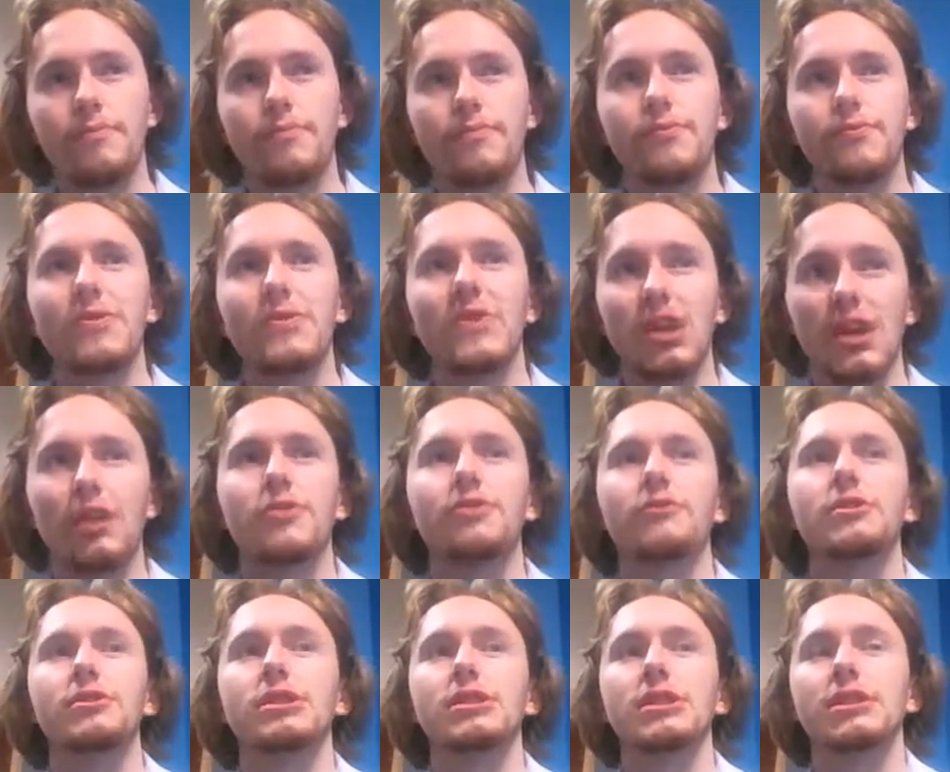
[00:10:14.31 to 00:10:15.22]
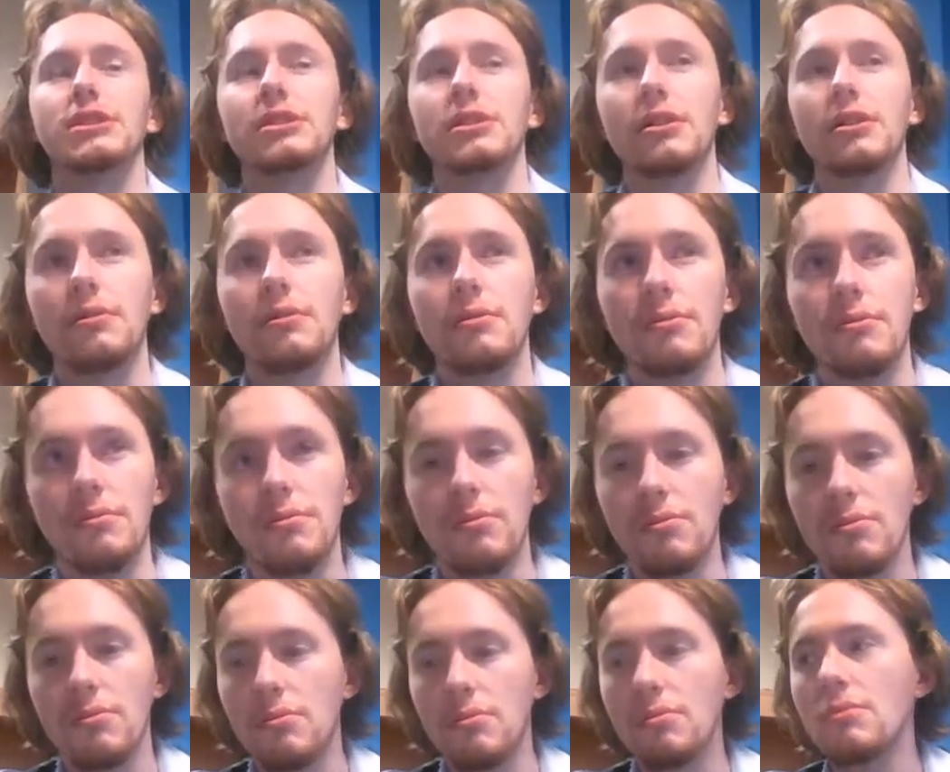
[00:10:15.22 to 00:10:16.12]
Yeah. Yeah, 360.
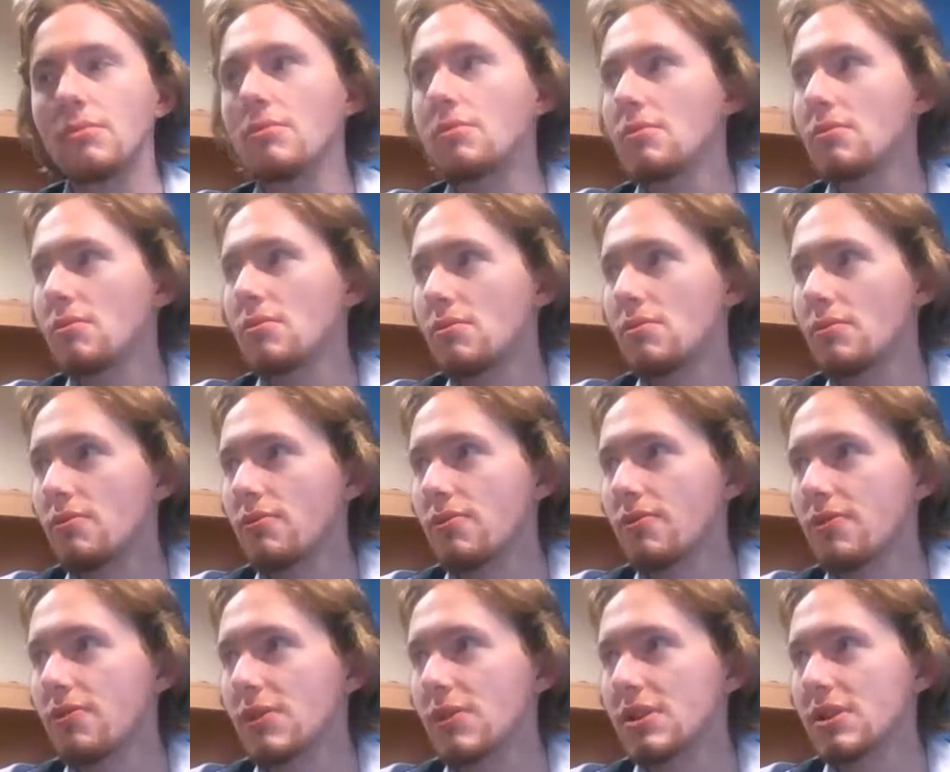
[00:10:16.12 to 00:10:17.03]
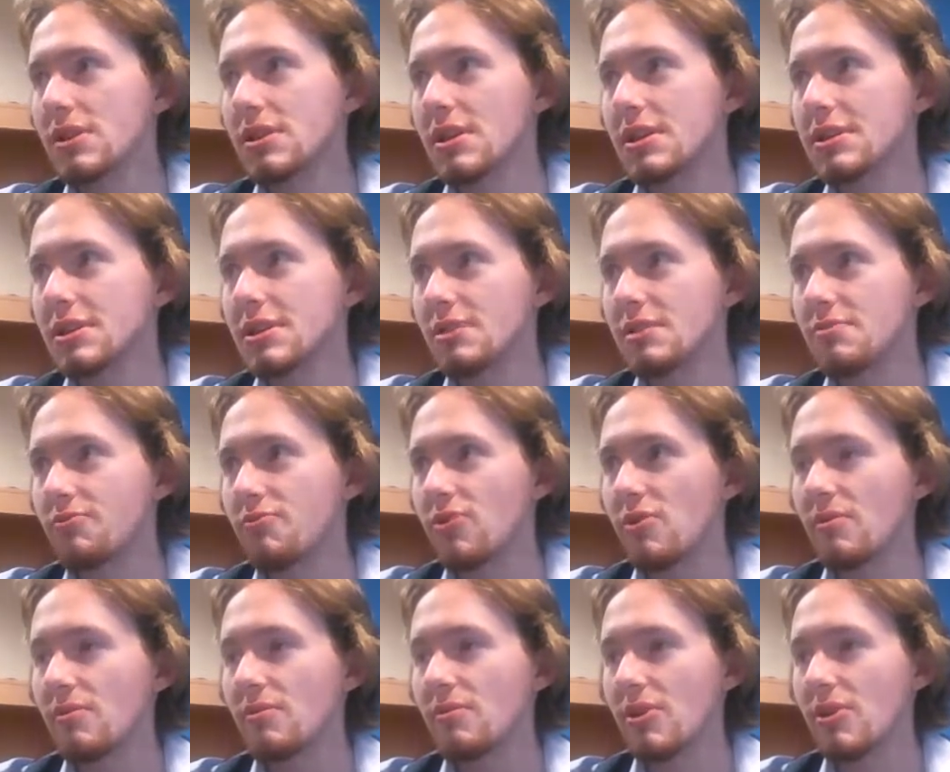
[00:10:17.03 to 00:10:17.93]
360. That's just
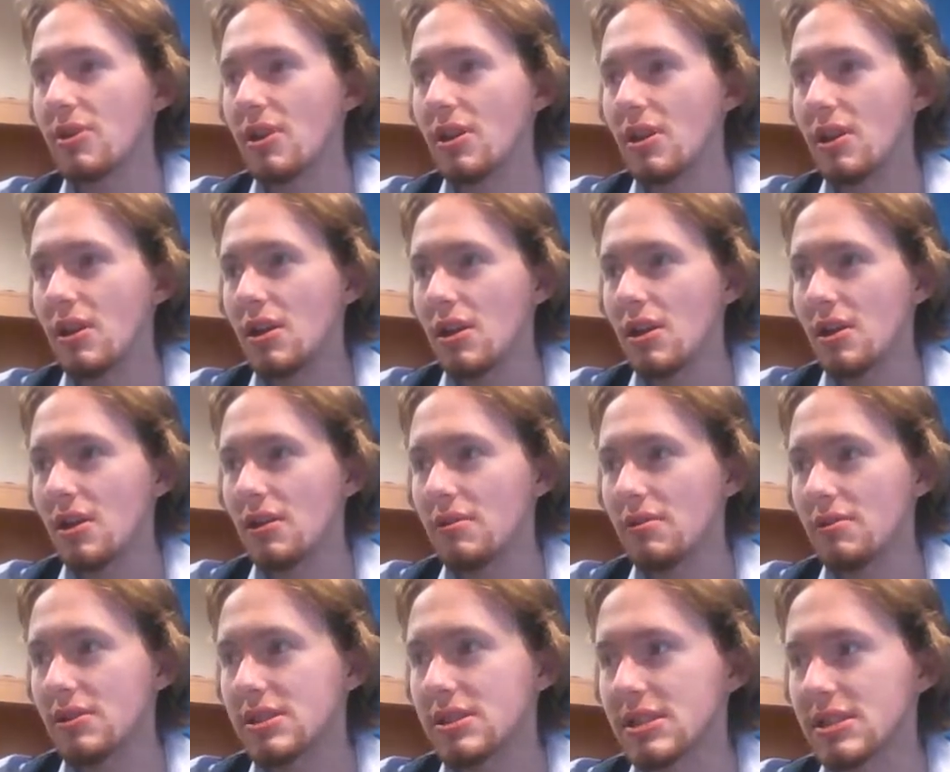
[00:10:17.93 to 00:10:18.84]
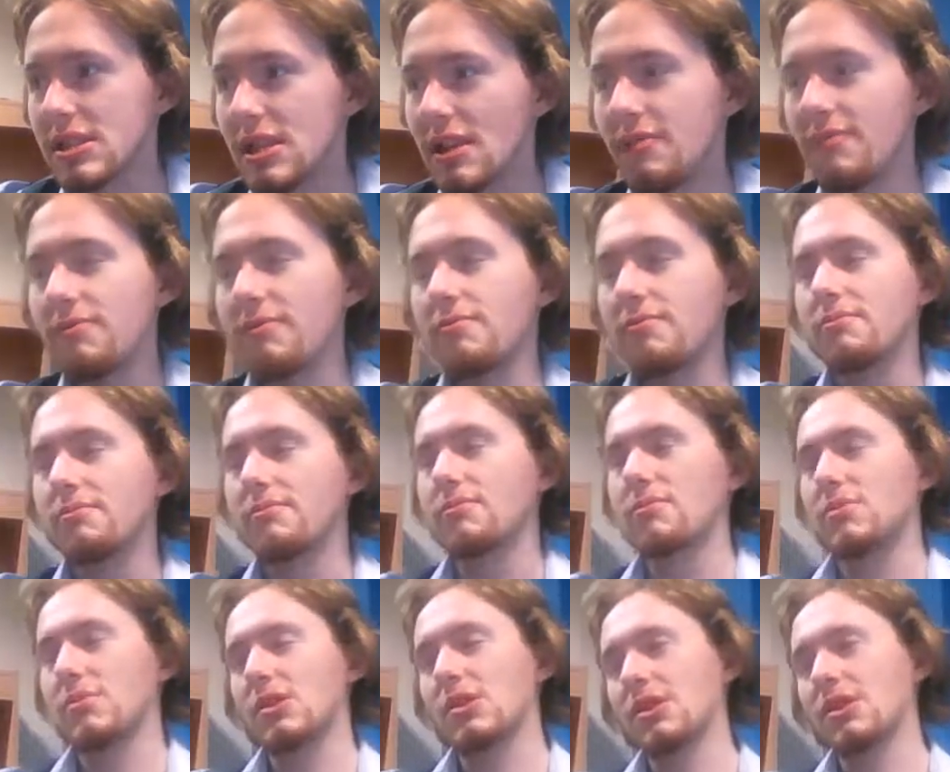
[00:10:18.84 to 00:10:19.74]
Because instead of
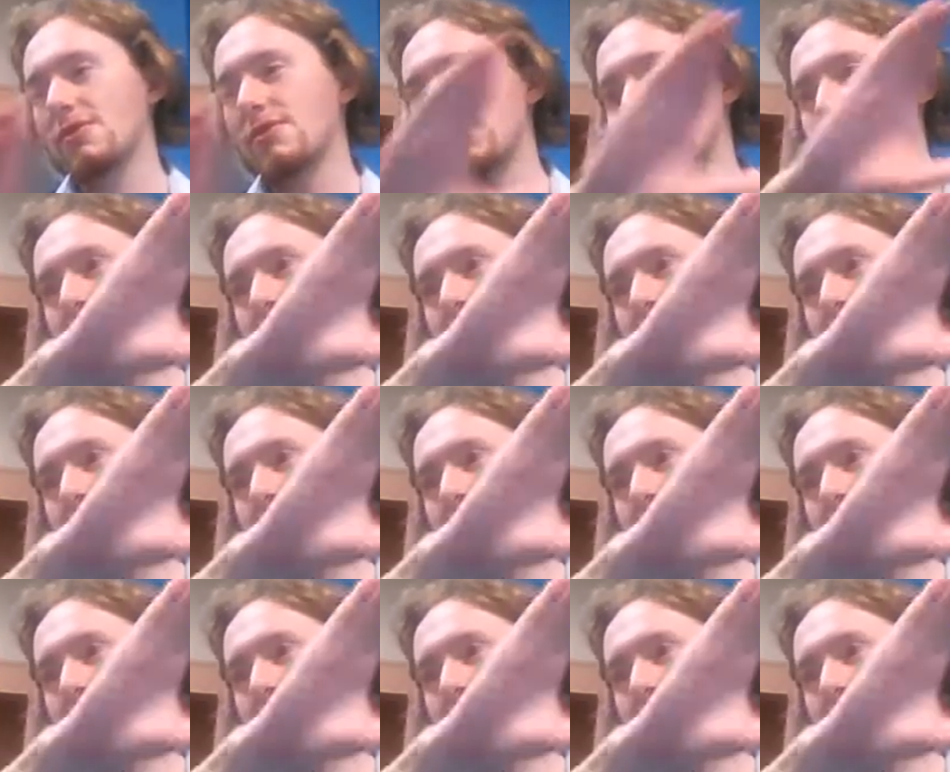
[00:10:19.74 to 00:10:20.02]
turning the